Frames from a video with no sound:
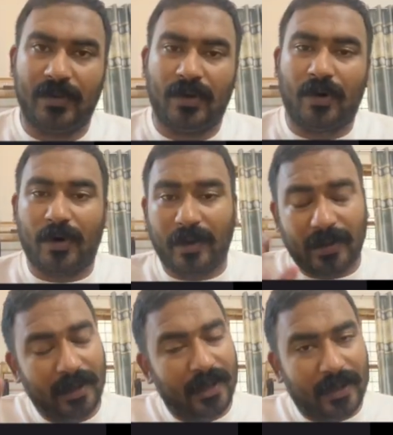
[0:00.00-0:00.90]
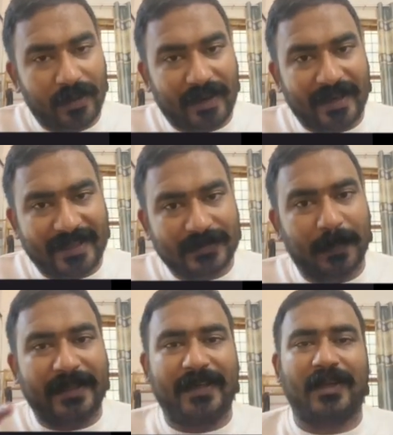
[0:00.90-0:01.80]
Or you can
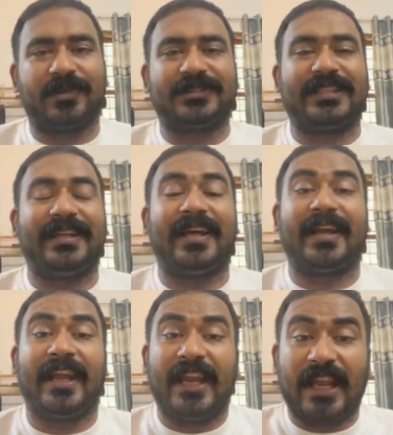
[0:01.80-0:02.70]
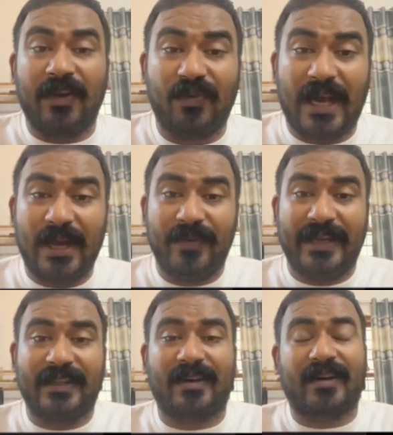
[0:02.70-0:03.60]
expect a question that
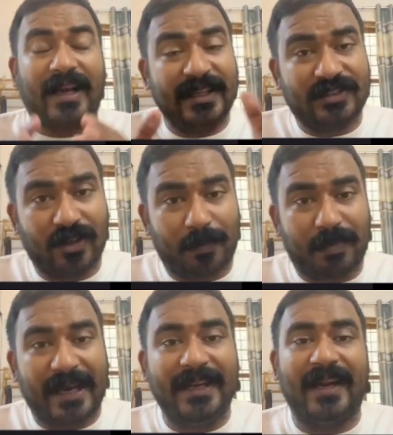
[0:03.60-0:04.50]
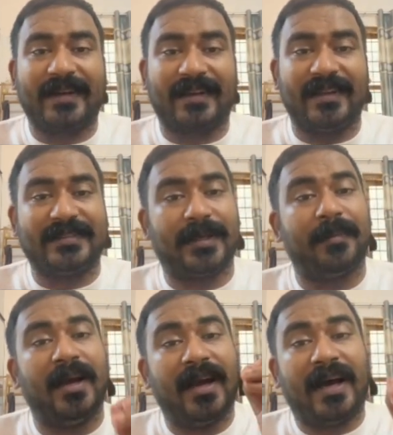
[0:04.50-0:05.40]
evaluate the rise of
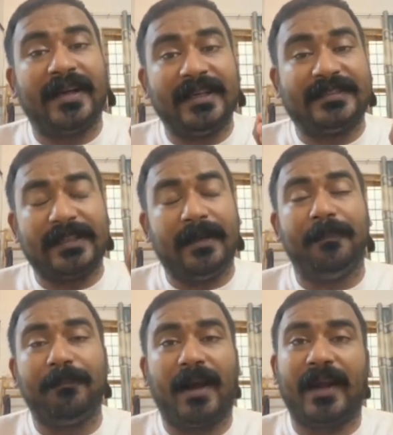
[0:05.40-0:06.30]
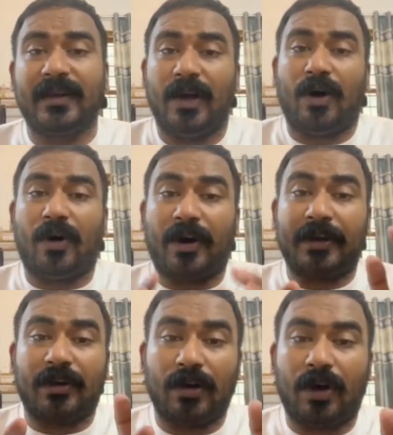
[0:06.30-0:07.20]
bilateralism and its impact
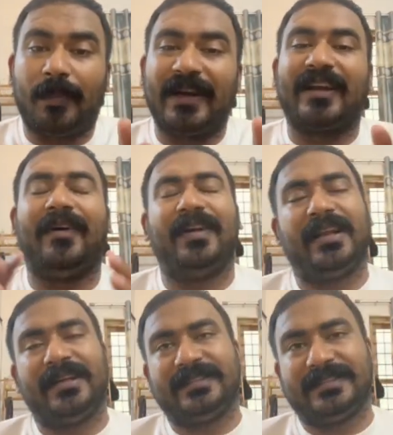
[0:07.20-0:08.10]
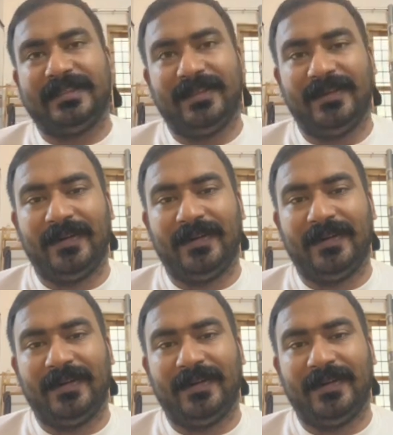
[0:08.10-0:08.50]
on global governance.